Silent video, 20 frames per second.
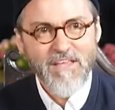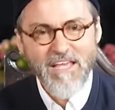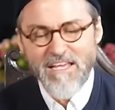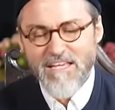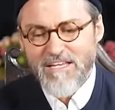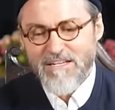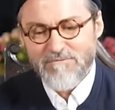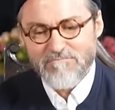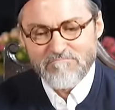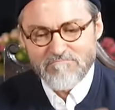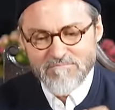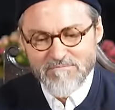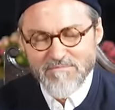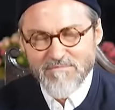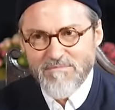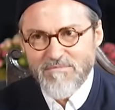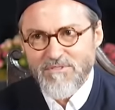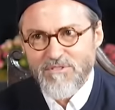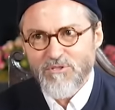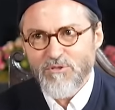they
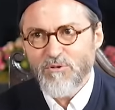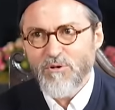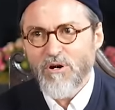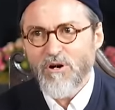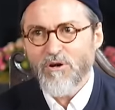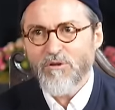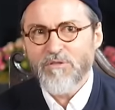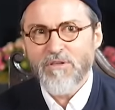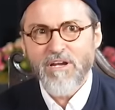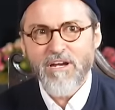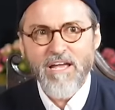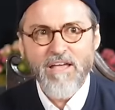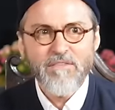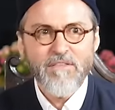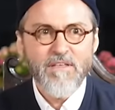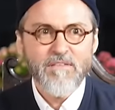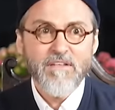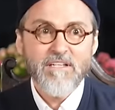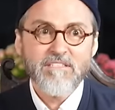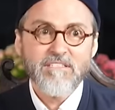do all their, and
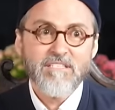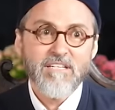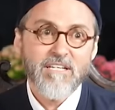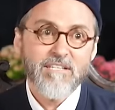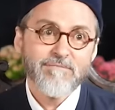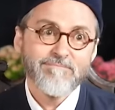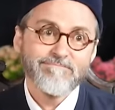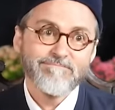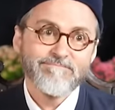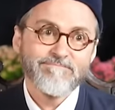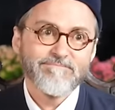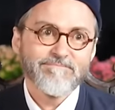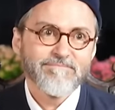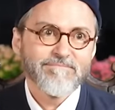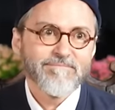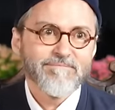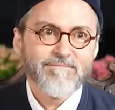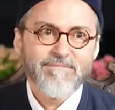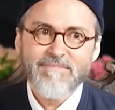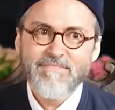then they say,
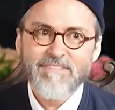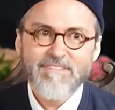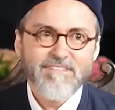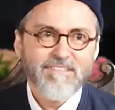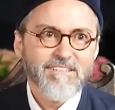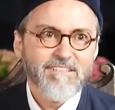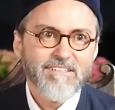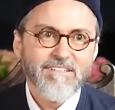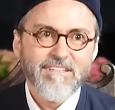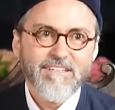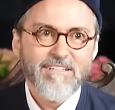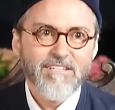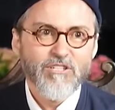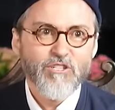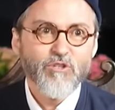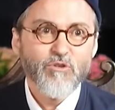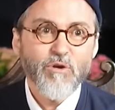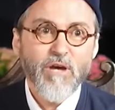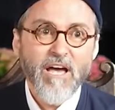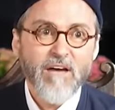
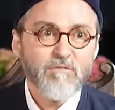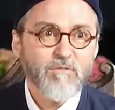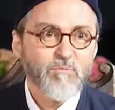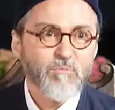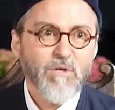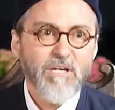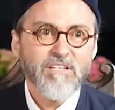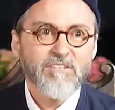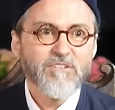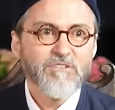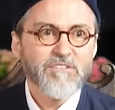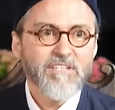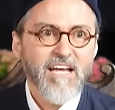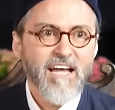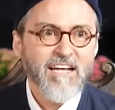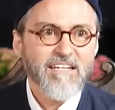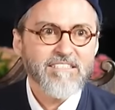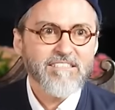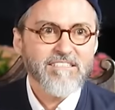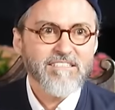you haven't paid your
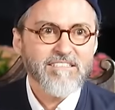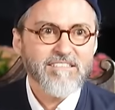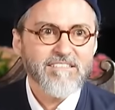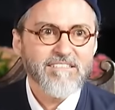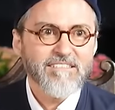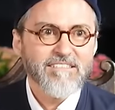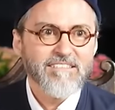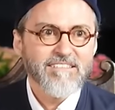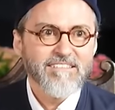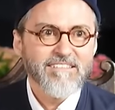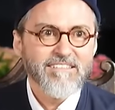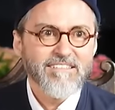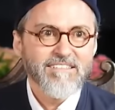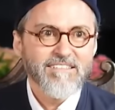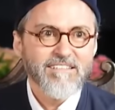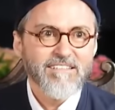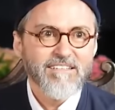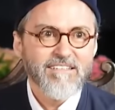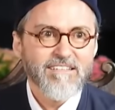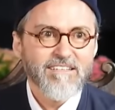taxes,
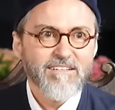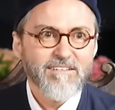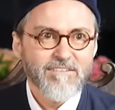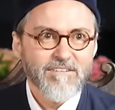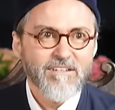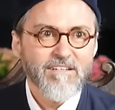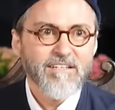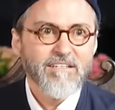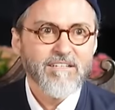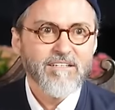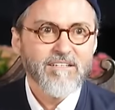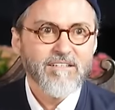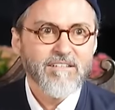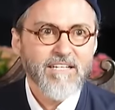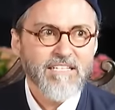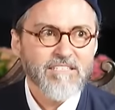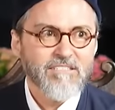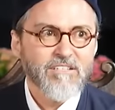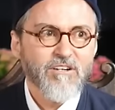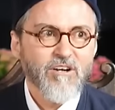right?
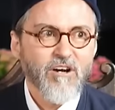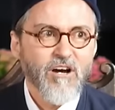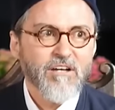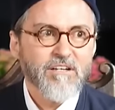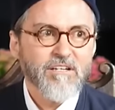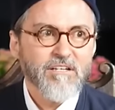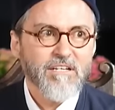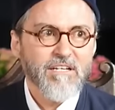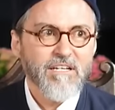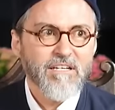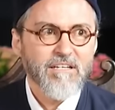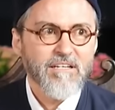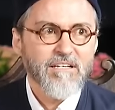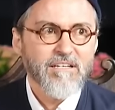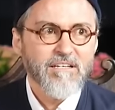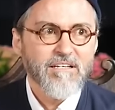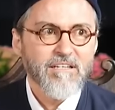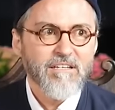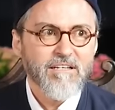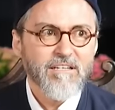That's an auditing.
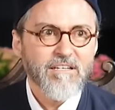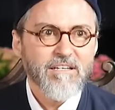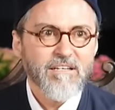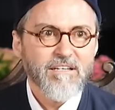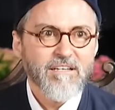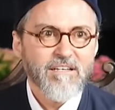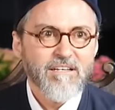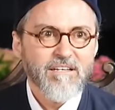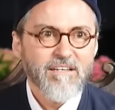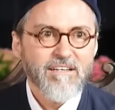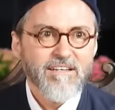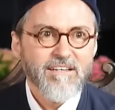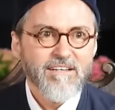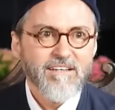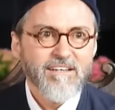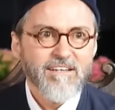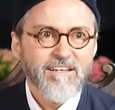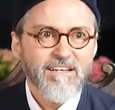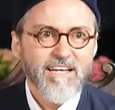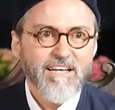
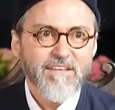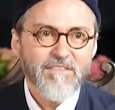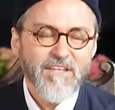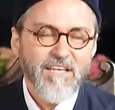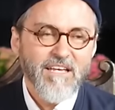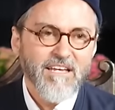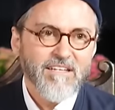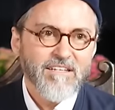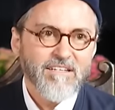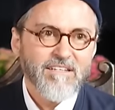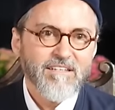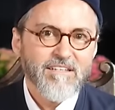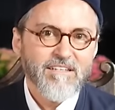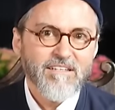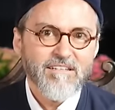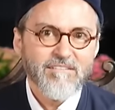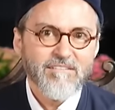And then